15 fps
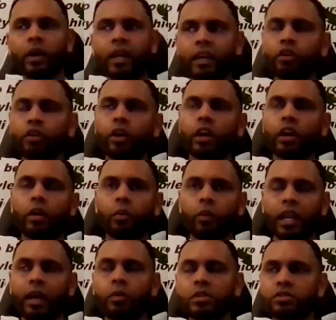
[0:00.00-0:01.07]
When I
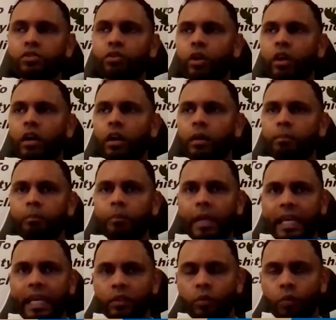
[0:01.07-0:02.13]
was growing up,
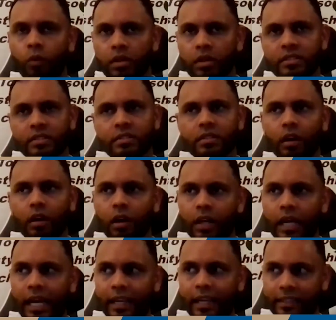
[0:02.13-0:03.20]
it wasn't
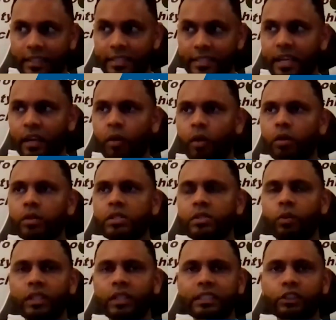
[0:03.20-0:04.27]
this I
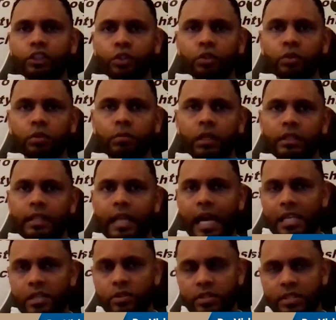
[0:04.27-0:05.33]
always wanted to do, but
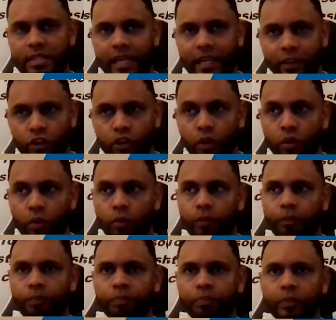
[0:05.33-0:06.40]
as I grow